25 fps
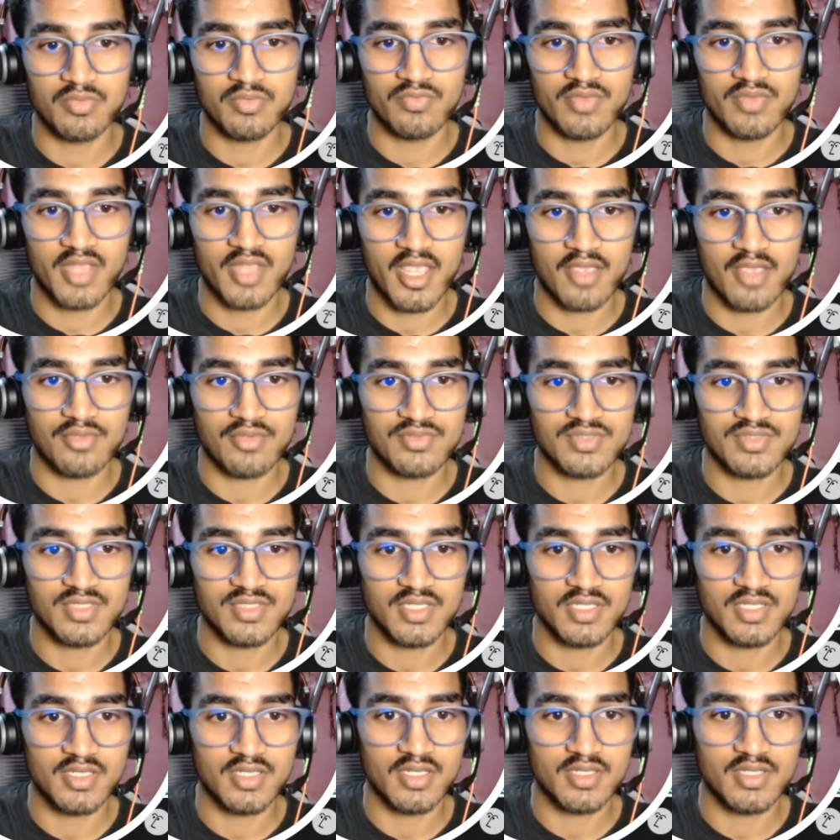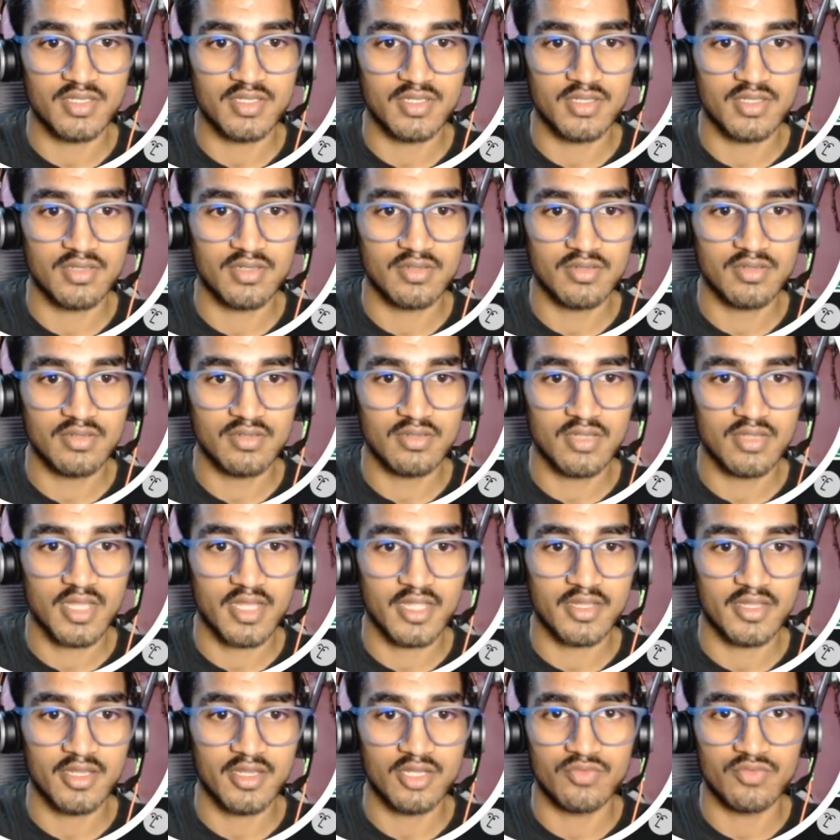we have seen here,
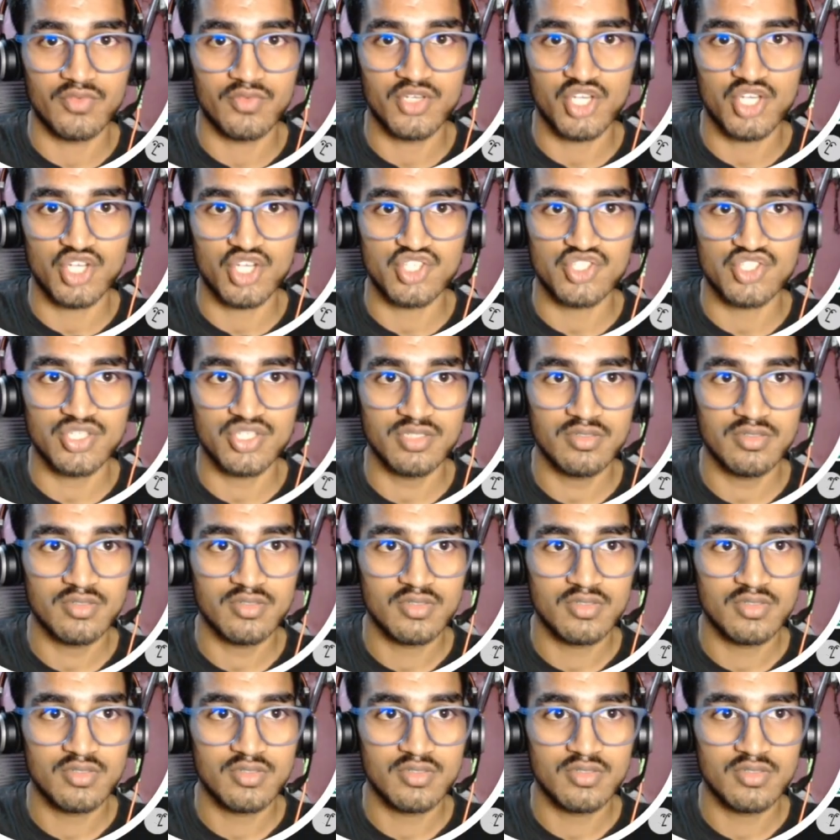like invitation,